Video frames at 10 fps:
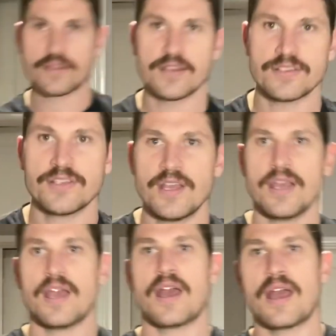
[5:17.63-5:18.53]
this,
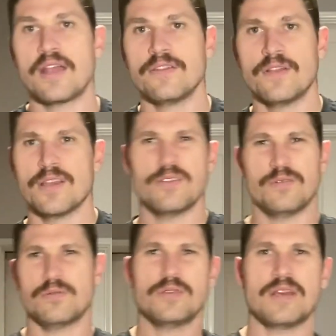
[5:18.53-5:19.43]
and you're like,
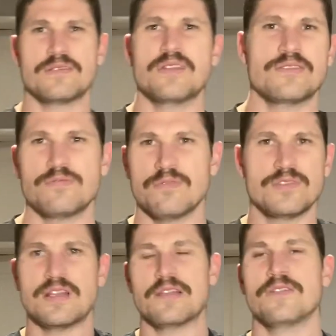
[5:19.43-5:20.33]
oh, well, that's
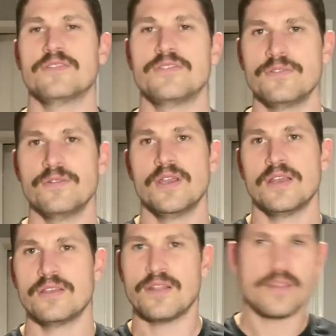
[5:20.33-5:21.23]
what's that going to do,
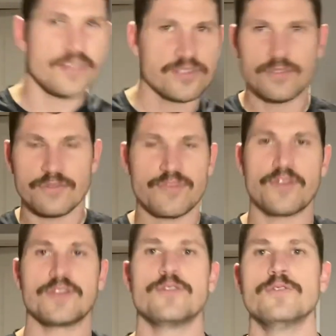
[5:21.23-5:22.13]
you know, it doesn't look
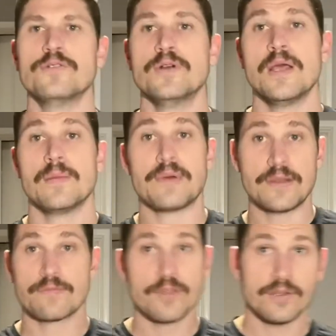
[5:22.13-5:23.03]
very cool. But
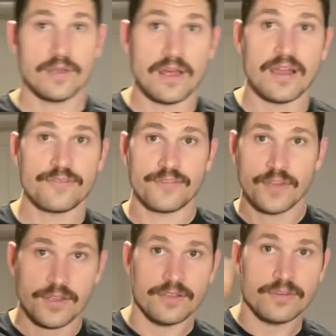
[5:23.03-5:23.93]
in real life,
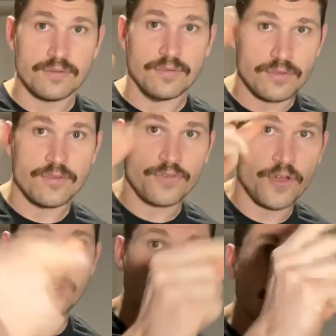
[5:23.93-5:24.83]
you've
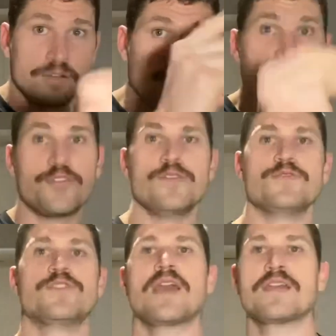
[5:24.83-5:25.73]
only got a few
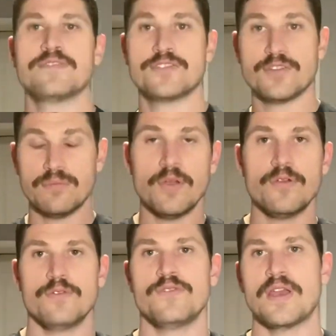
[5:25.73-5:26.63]
seconds to
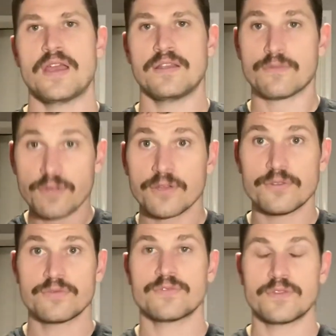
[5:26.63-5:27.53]
move, yeah, in a
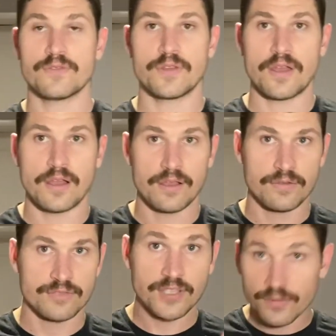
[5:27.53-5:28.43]
real
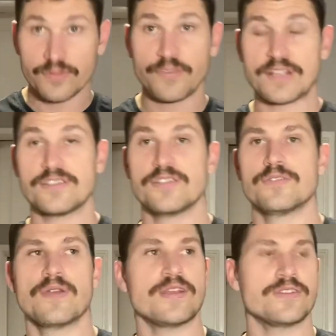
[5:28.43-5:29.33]
self-defense
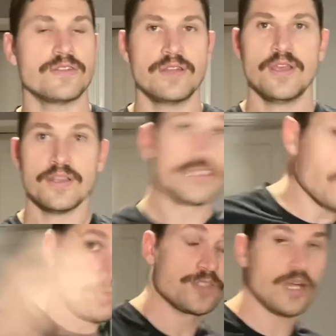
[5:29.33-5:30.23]
situation. Someone's